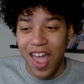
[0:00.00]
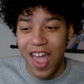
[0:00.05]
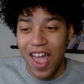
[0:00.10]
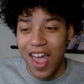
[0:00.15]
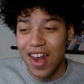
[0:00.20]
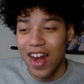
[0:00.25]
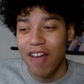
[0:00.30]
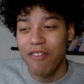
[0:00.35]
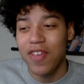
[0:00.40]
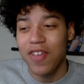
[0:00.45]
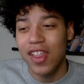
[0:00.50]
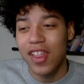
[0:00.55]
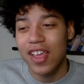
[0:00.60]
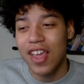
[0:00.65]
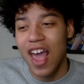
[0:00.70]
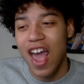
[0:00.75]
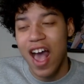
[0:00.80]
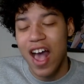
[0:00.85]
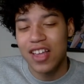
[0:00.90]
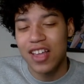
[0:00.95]
And I feel like
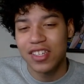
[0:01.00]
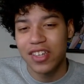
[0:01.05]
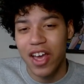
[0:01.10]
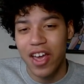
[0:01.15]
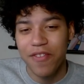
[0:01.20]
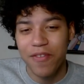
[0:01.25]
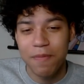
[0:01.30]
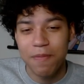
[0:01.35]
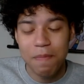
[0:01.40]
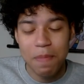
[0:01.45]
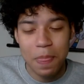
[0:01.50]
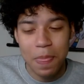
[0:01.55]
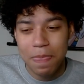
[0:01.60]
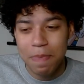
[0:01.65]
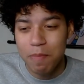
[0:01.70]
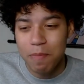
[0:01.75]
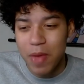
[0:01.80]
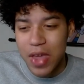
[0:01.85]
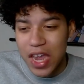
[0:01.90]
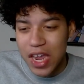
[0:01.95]
as I've
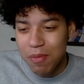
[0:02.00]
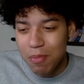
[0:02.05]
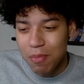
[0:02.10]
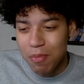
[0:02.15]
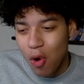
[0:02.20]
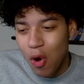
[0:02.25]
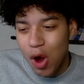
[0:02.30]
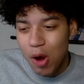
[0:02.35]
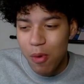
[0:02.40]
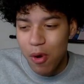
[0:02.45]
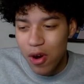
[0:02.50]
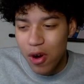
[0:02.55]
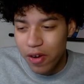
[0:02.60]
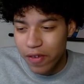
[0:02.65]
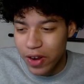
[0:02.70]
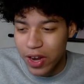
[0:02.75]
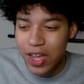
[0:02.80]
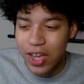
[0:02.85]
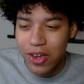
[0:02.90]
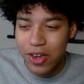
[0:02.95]
made more and more
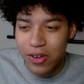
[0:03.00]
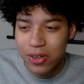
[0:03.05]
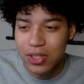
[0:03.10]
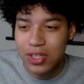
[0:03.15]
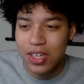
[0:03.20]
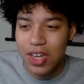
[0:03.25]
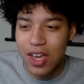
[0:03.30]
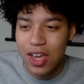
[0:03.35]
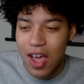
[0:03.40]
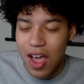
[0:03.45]
videos,